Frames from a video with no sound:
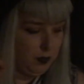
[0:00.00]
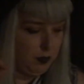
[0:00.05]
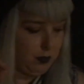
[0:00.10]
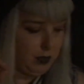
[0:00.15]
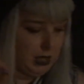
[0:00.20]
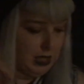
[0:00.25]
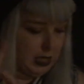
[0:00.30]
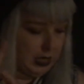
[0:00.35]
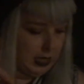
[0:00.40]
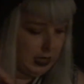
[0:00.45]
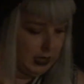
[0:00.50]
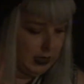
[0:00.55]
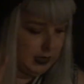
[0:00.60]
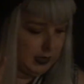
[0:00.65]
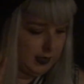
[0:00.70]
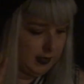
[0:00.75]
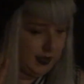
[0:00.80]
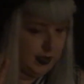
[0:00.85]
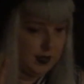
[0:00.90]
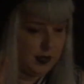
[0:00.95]

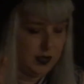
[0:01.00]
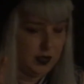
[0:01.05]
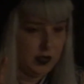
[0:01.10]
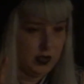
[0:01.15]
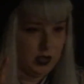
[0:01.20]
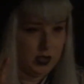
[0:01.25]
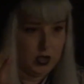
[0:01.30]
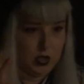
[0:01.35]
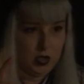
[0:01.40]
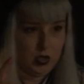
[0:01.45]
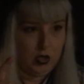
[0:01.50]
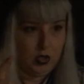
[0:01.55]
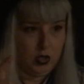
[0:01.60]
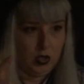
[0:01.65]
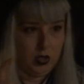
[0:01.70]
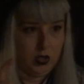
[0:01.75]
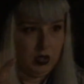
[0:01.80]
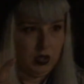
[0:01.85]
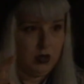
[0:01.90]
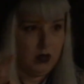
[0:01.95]
because it's such a
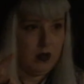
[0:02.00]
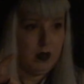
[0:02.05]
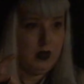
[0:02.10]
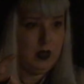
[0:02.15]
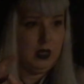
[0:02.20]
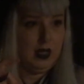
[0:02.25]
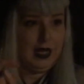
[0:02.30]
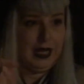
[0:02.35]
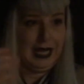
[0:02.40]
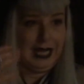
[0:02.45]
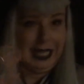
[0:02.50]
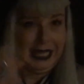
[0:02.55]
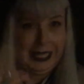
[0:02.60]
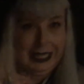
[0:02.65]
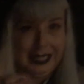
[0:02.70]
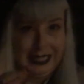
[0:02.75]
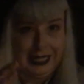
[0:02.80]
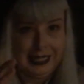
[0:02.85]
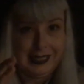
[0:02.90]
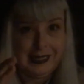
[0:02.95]
good
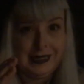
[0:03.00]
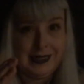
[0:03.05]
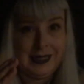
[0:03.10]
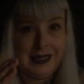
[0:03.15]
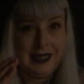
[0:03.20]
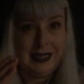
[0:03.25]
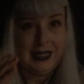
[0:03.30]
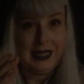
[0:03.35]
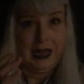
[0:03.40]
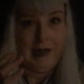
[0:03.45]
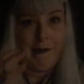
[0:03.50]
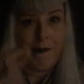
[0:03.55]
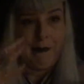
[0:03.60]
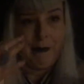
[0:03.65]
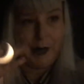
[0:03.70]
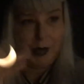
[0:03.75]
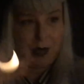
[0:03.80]
cleansing and